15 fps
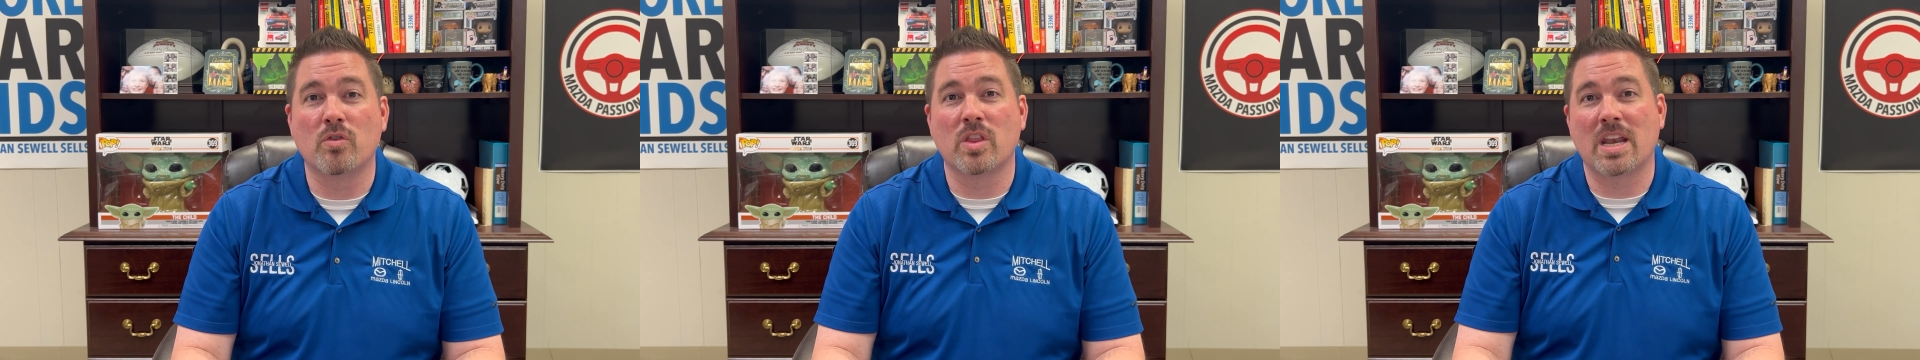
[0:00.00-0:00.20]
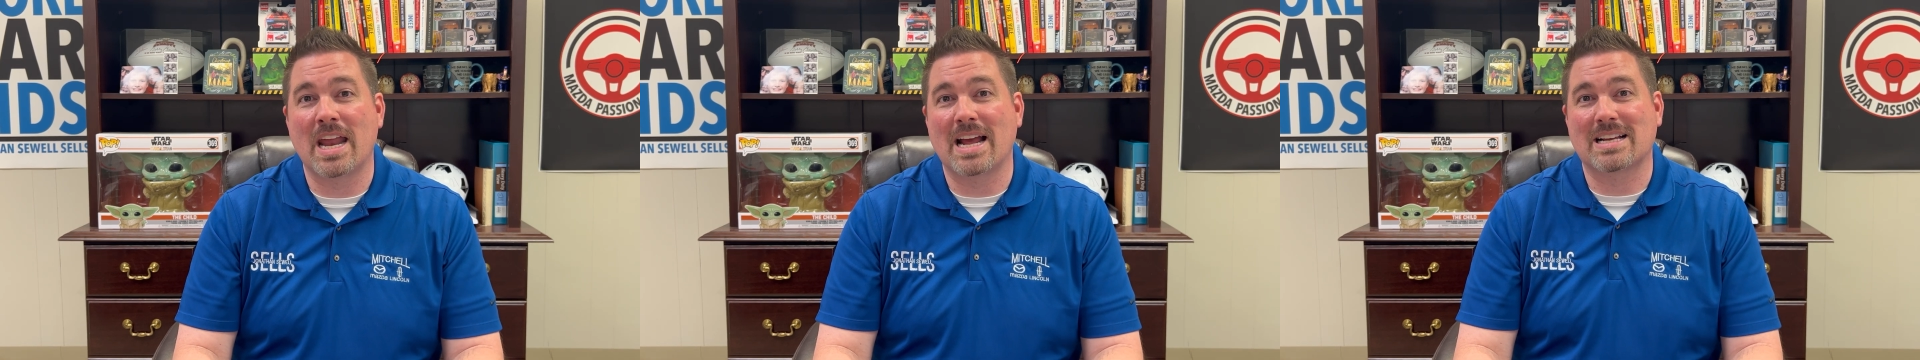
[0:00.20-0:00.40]

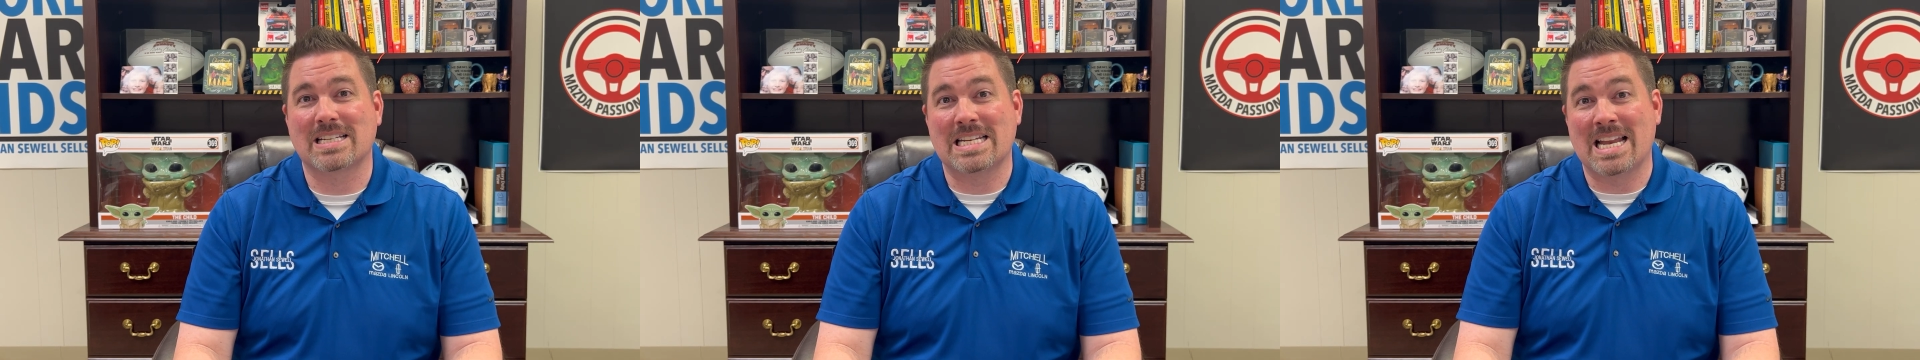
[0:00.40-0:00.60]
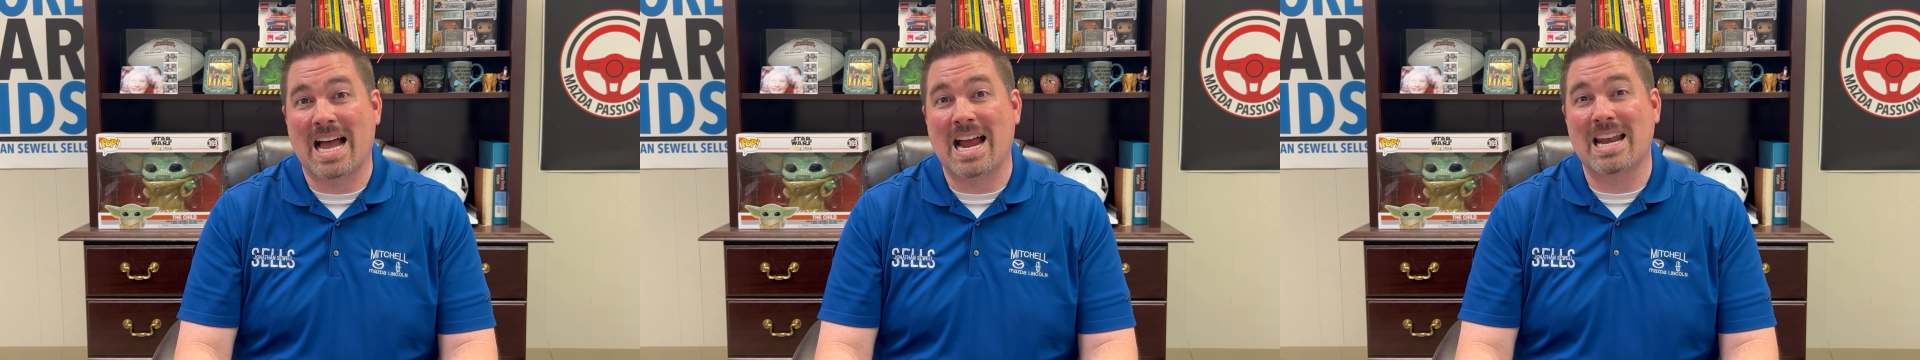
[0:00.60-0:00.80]
the next
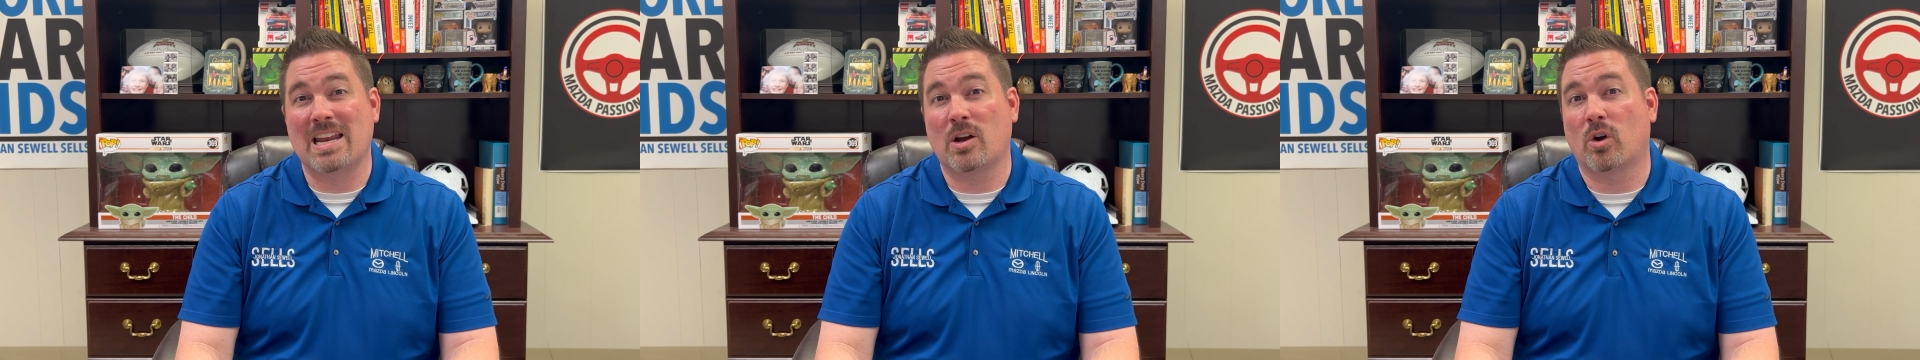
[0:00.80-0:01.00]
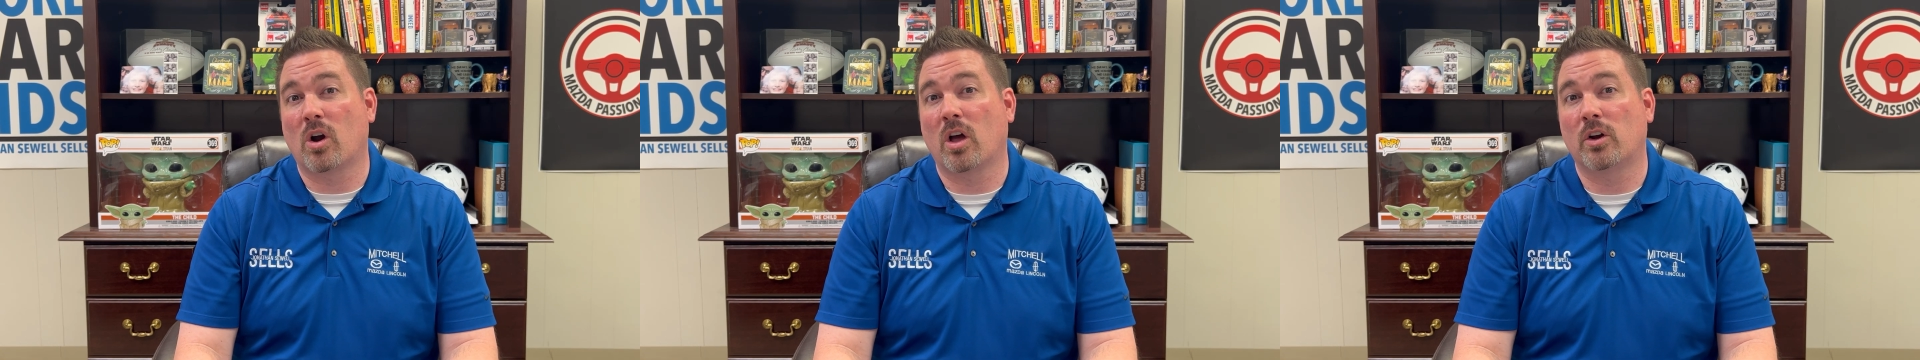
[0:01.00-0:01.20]
90
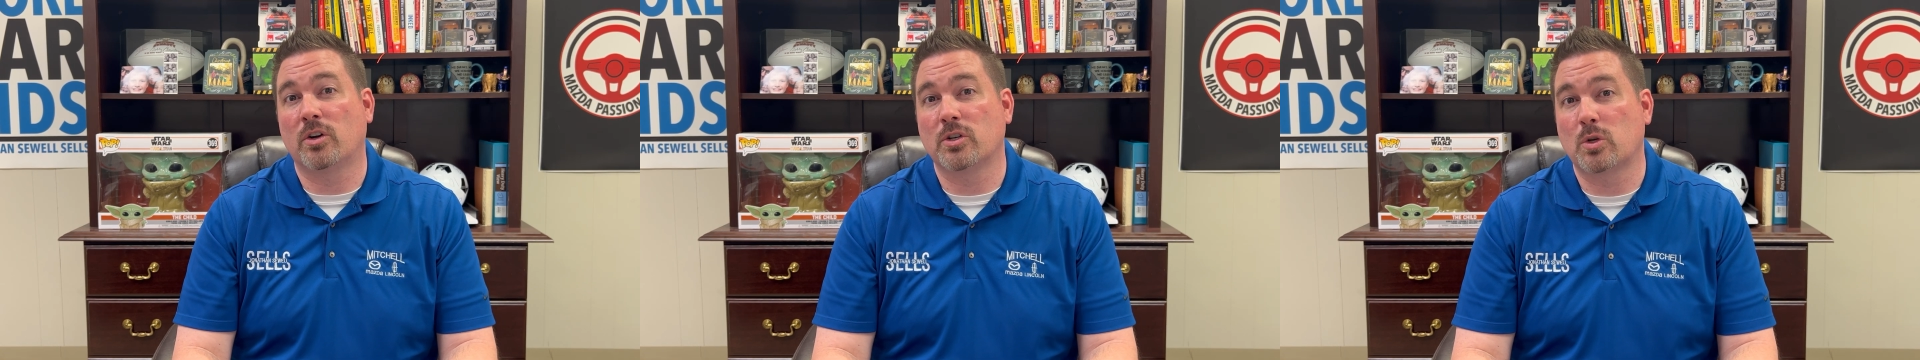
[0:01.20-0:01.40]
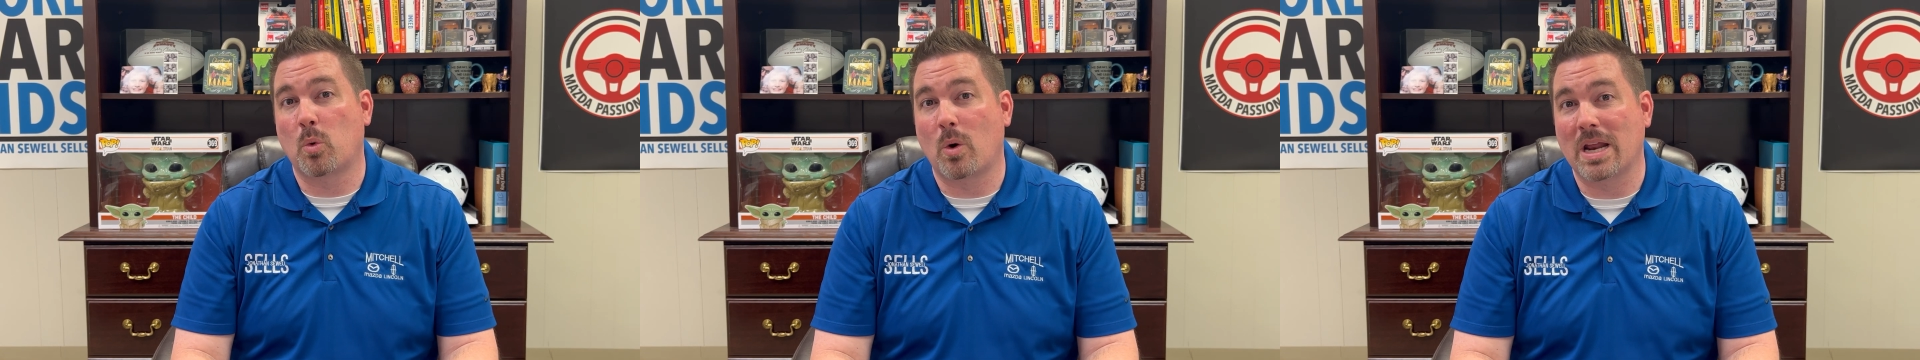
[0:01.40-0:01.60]
or
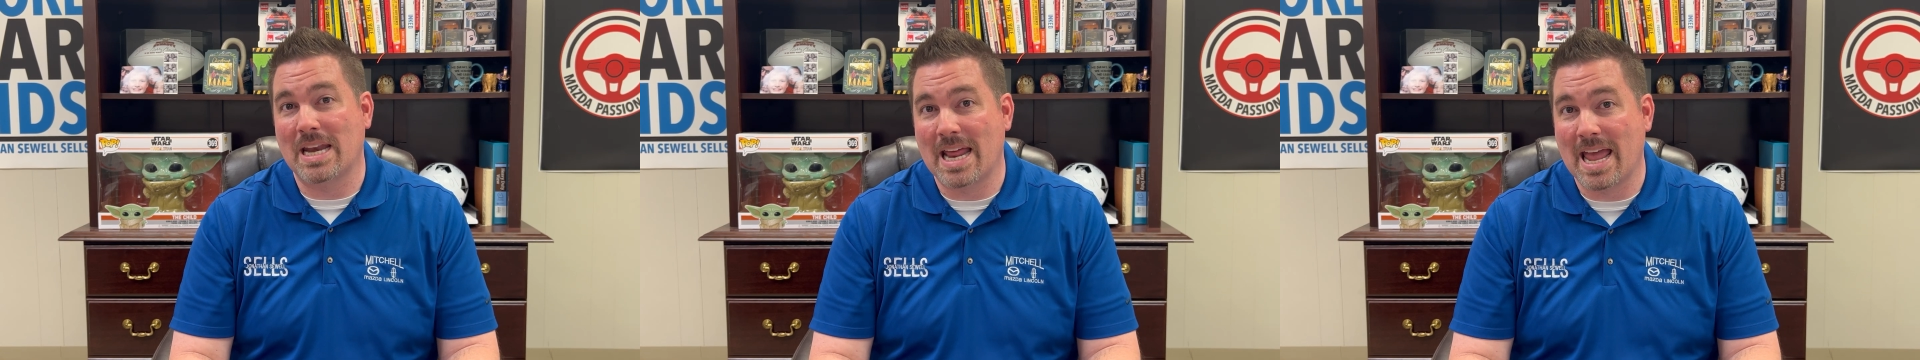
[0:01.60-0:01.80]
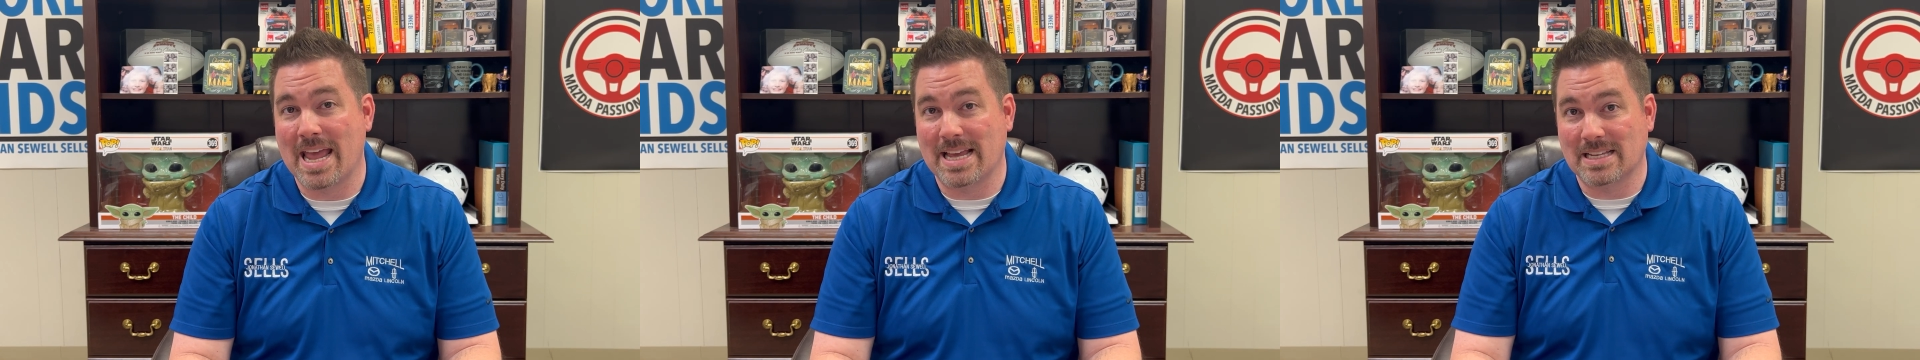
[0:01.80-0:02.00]
120
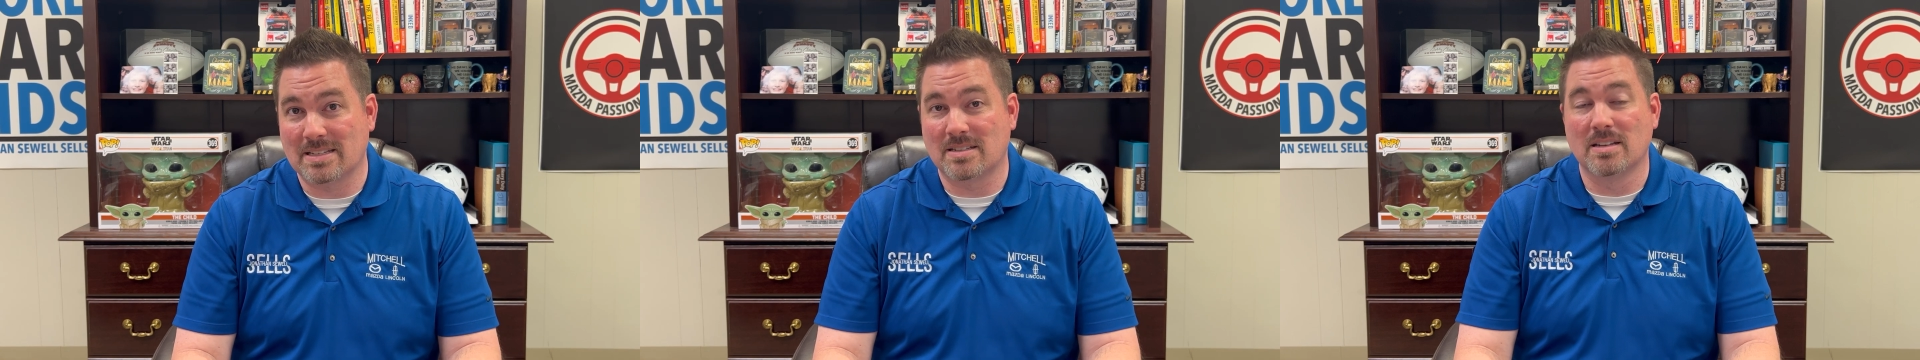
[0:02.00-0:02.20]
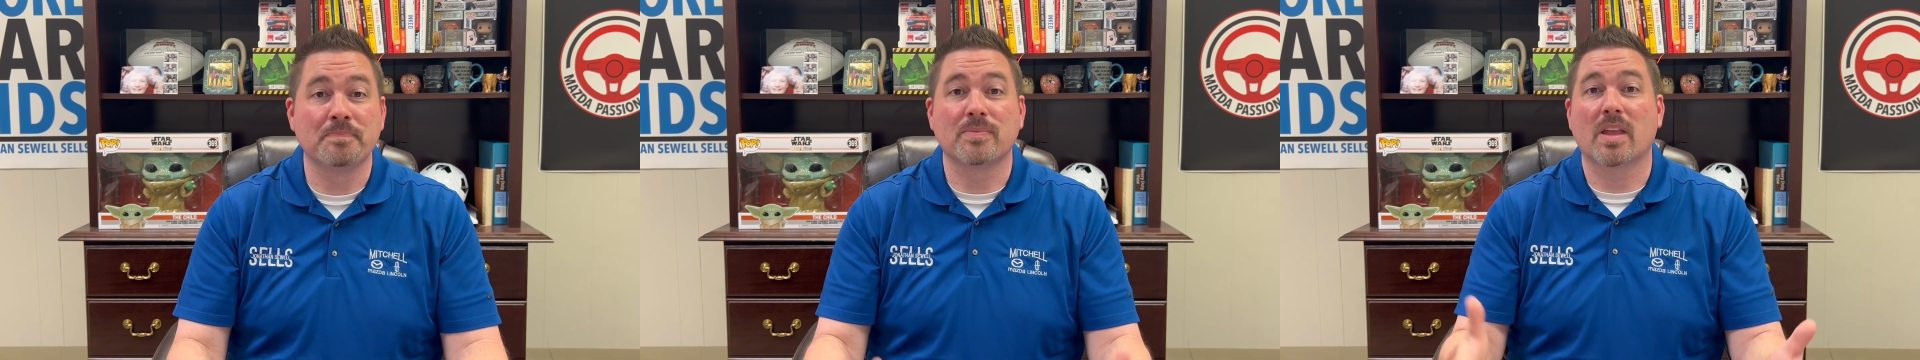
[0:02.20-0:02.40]
days.